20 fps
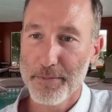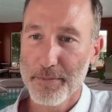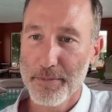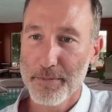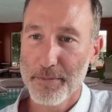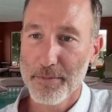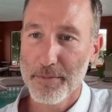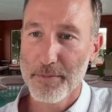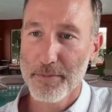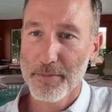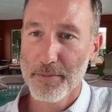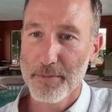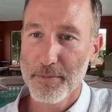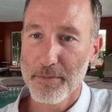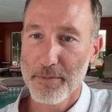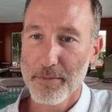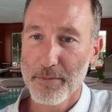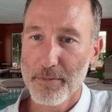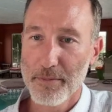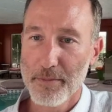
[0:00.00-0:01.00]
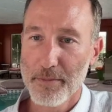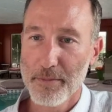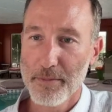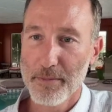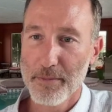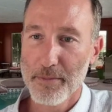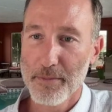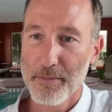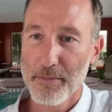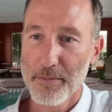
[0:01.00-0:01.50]

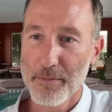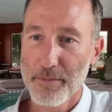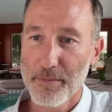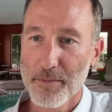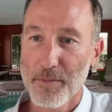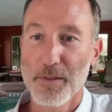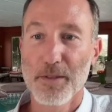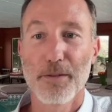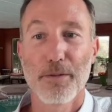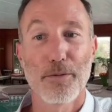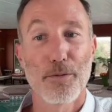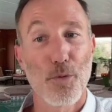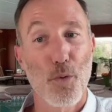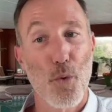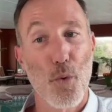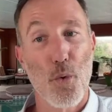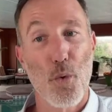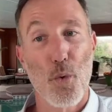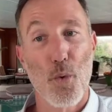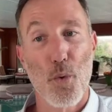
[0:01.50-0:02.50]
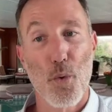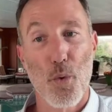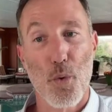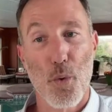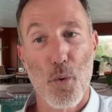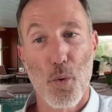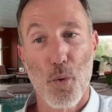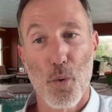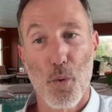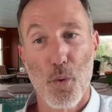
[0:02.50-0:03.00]

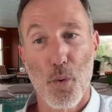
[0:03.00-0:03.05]
[no speech]